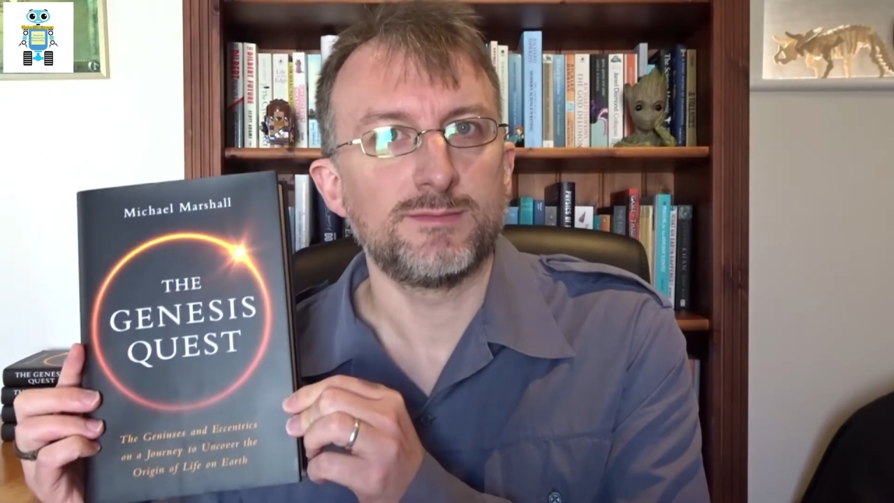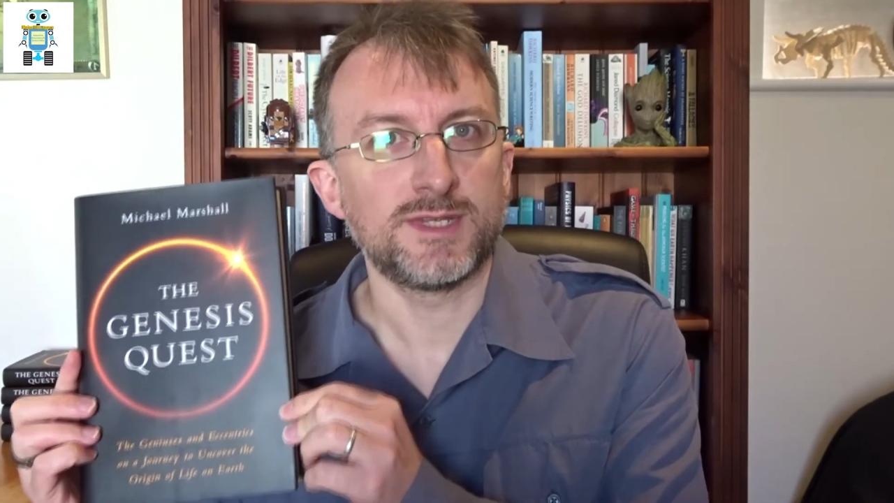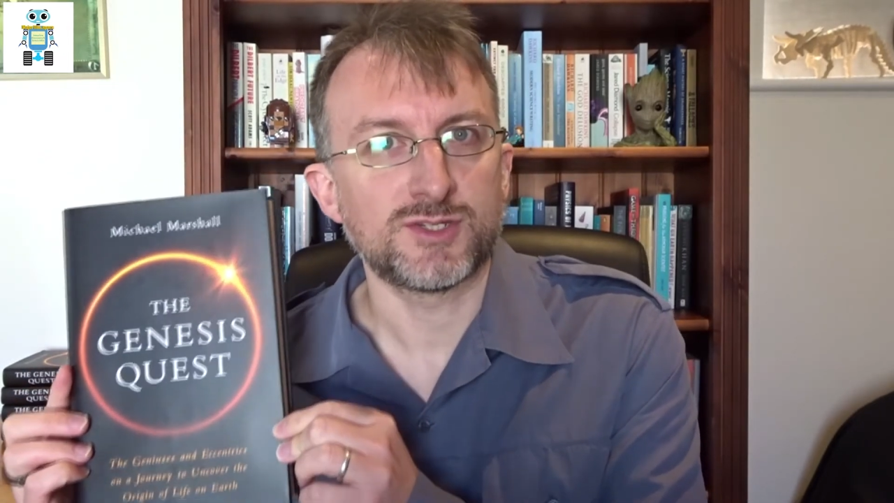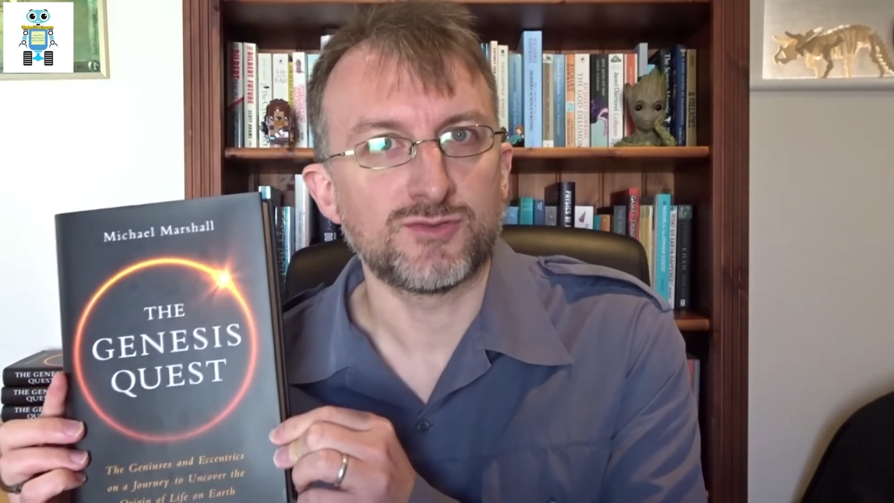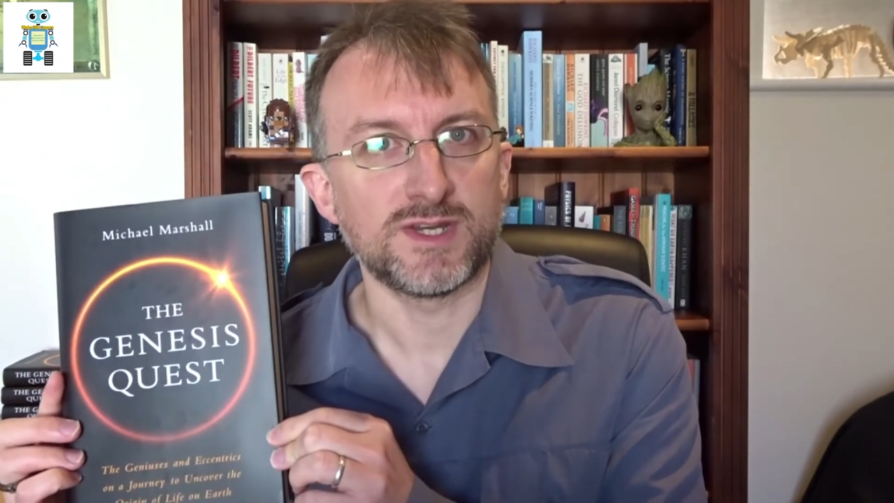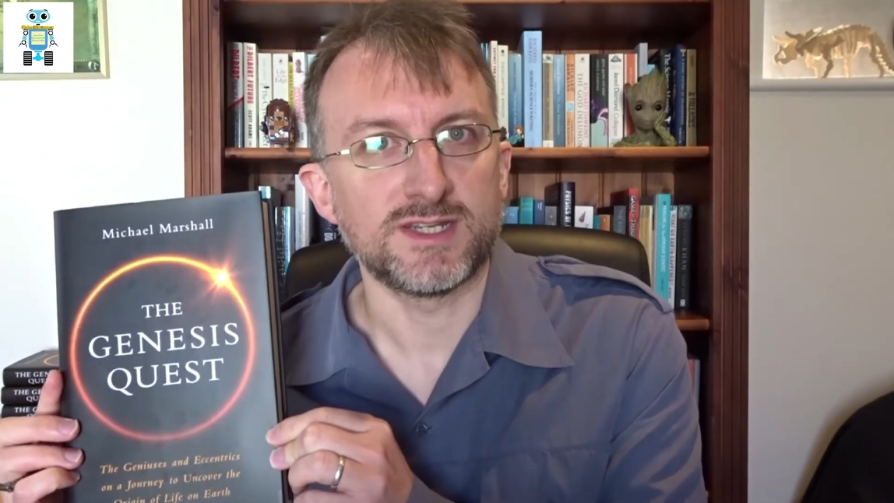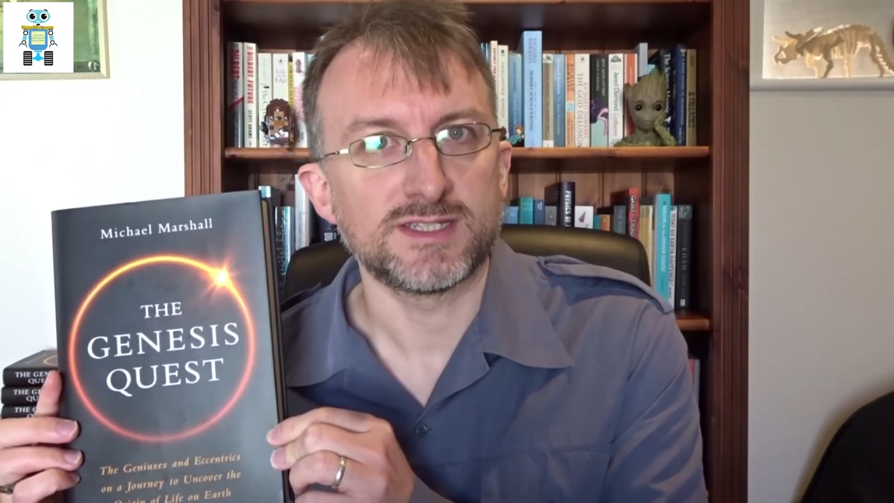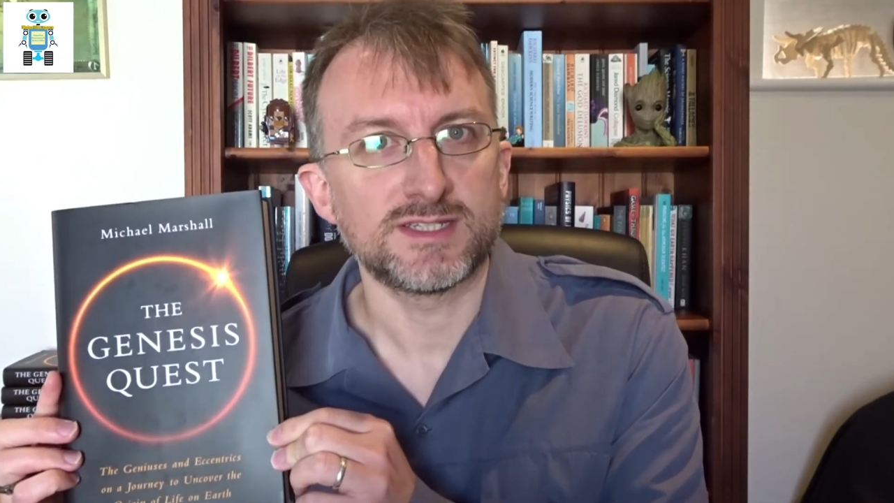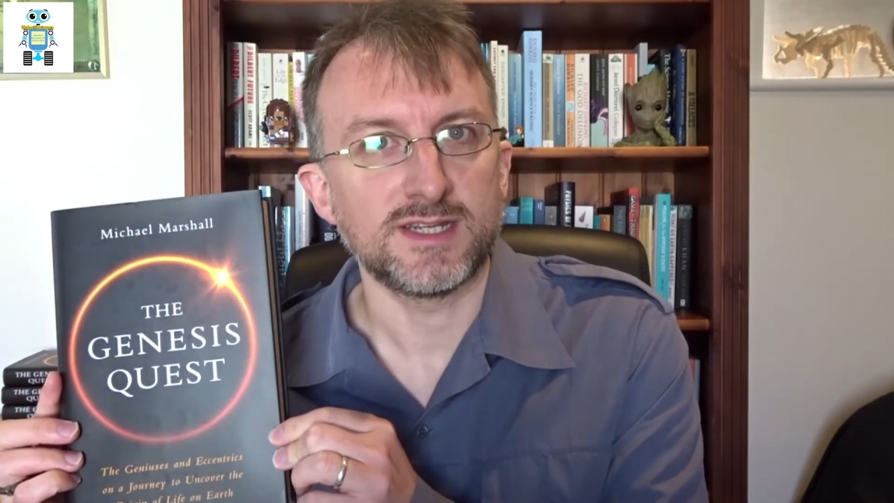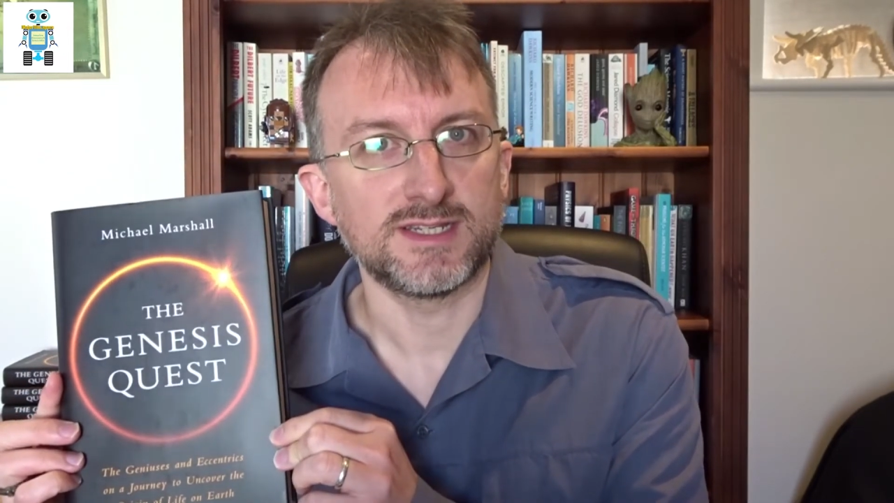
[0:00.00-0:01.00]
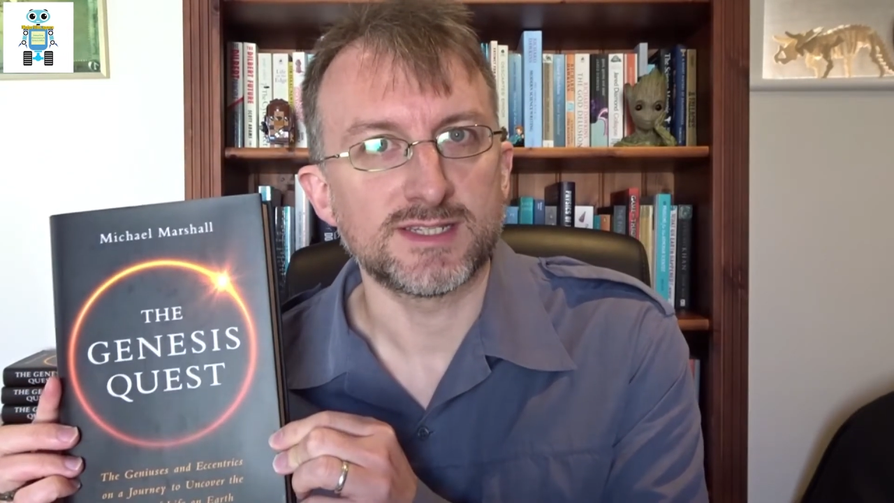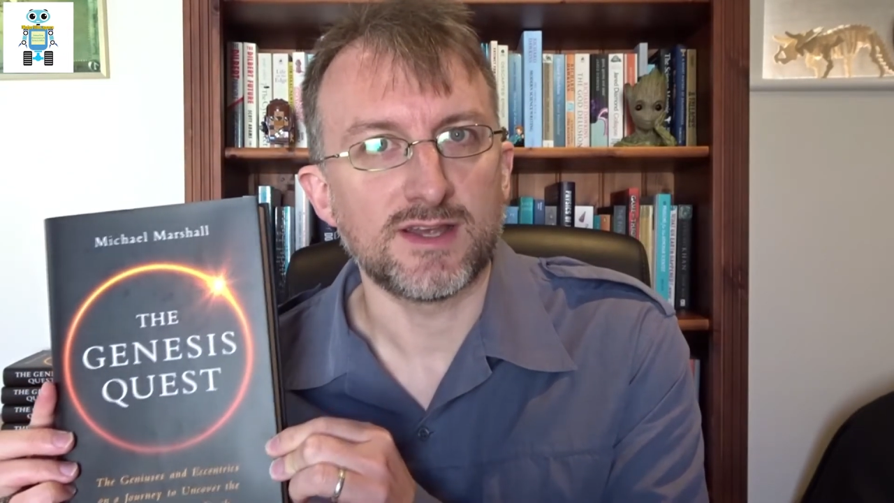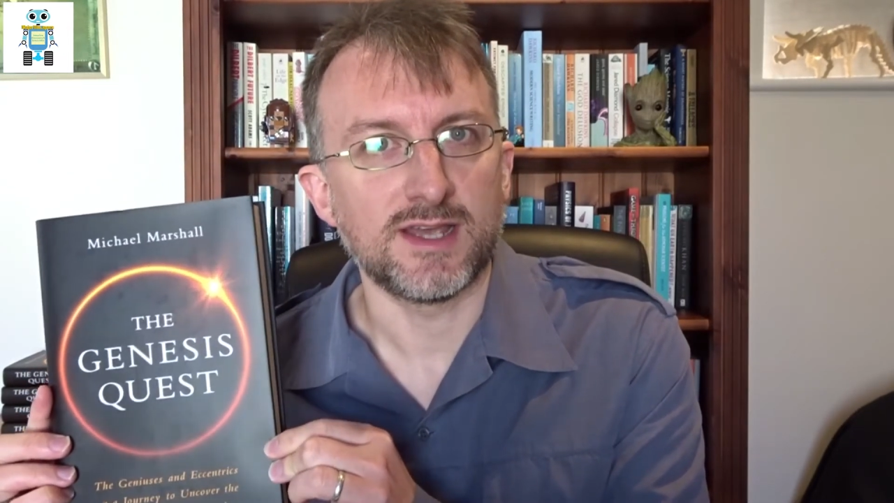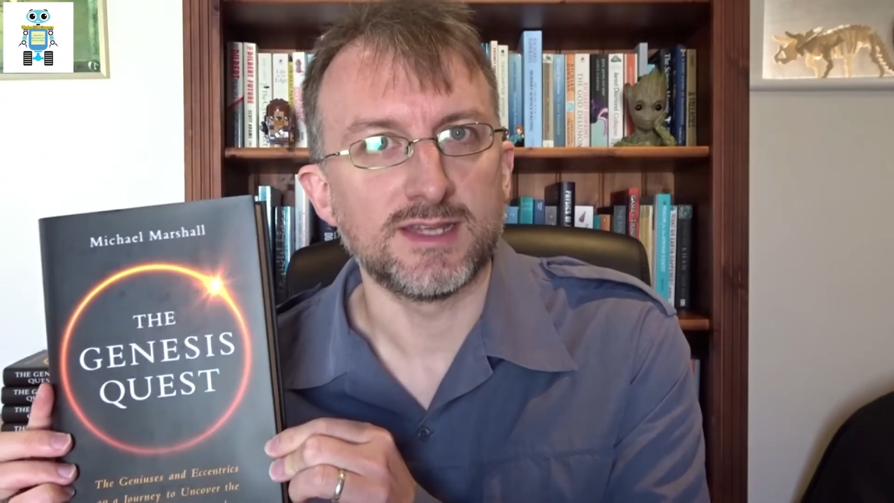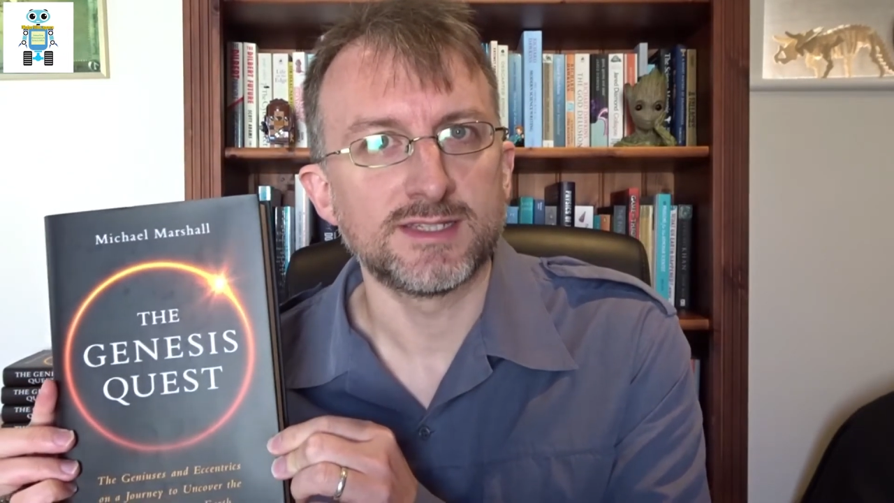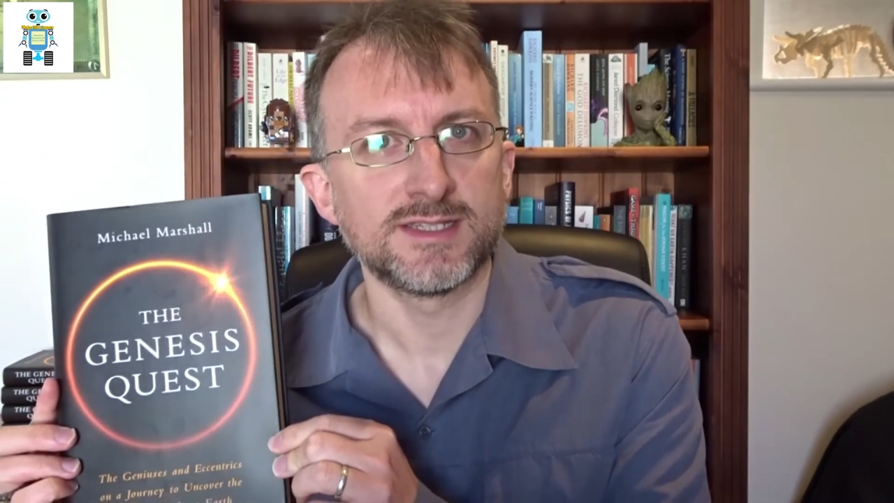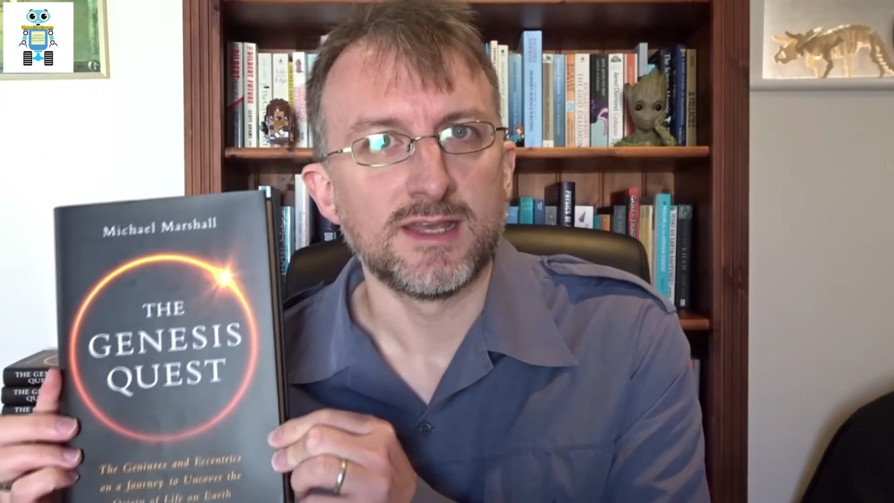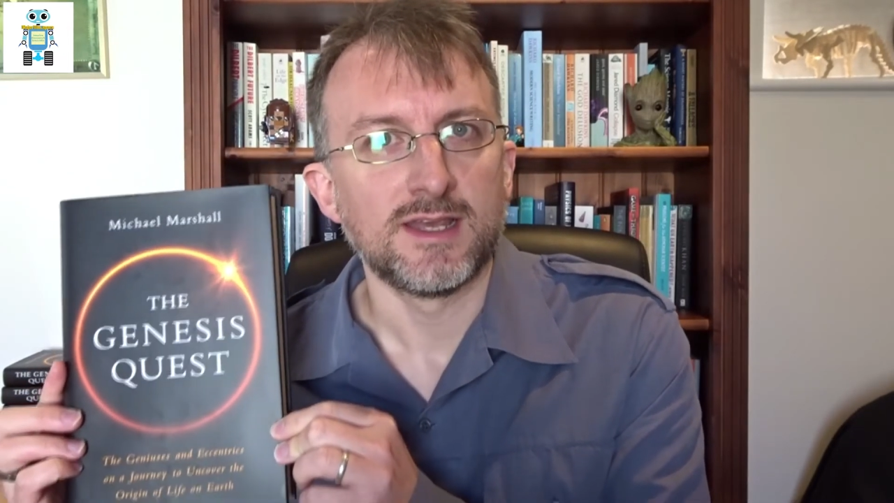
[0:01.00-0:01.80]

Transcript: mysteries in science.